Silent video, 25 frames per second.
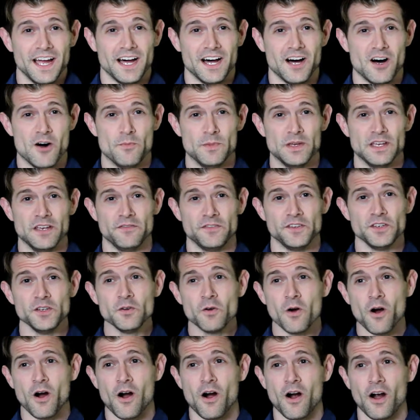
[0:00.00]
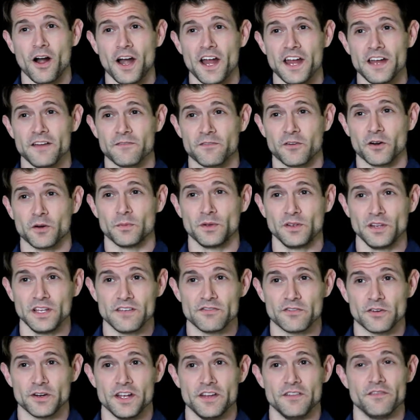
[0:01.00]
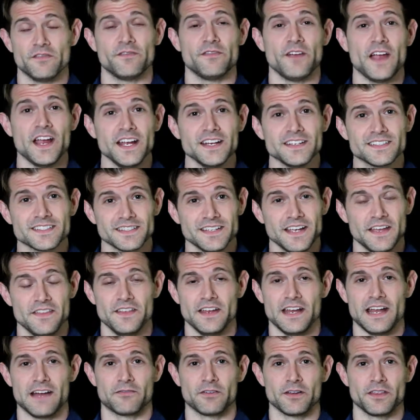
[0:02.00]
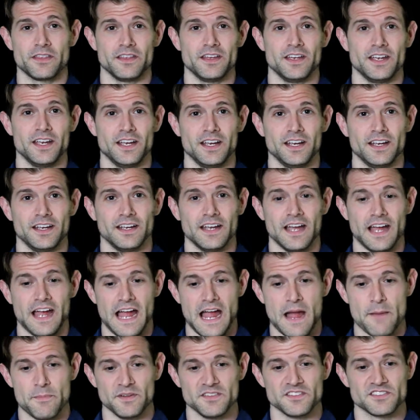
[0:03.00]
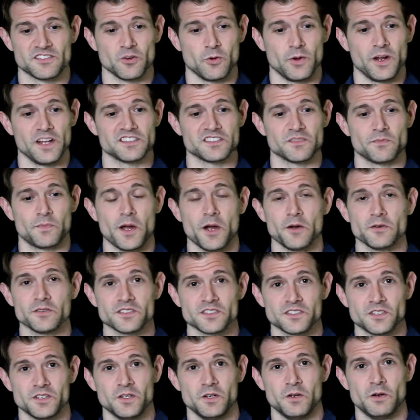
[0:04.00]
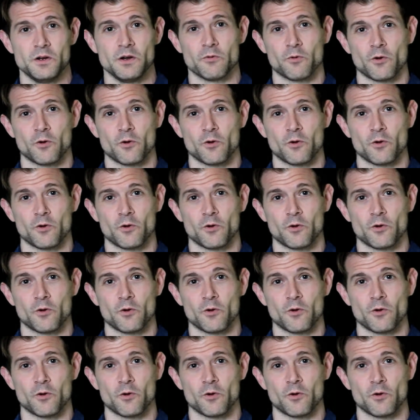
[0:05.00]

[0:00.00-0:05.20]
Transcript: Um, if you are a firm believer in fate and that everything happens the way it's supposed to,